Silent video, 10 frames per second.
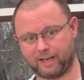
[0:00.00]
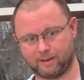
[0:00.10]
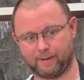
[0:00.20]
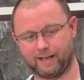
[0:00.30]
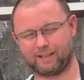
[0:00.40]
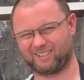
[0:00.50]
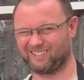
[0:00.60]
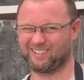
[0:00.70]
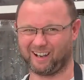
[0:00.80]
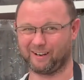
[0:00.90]
in a minute,
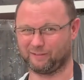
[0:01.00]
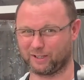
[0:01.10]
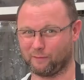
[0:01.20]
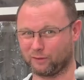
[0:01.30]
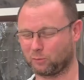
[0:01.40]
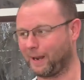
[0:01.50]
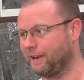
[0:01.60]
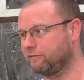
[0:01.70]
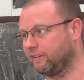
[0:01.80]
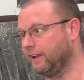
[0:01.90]
kind of
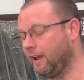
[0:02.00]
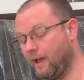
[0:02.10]
self-explanatory.